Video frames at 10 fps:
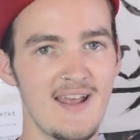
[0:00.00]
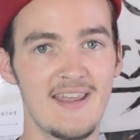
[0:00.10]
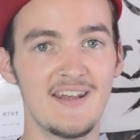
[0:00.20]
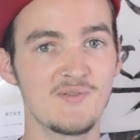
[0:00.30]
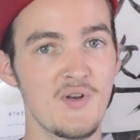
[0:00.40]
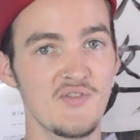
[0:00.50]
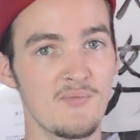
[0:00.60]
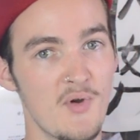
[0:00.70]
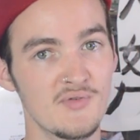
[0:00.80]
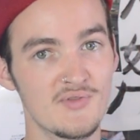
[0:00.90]
Again, it's one of those
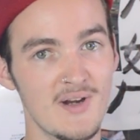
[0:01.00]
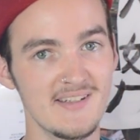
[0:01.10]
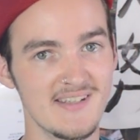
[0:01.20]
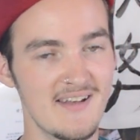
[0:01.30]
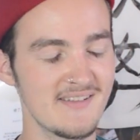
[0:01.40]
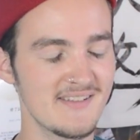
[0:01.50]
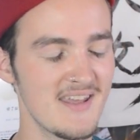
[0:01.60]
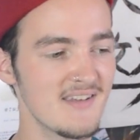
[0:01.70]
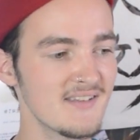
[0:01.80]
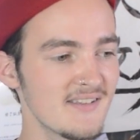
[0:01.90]
most right sentence
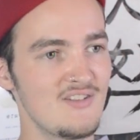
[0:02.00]
things.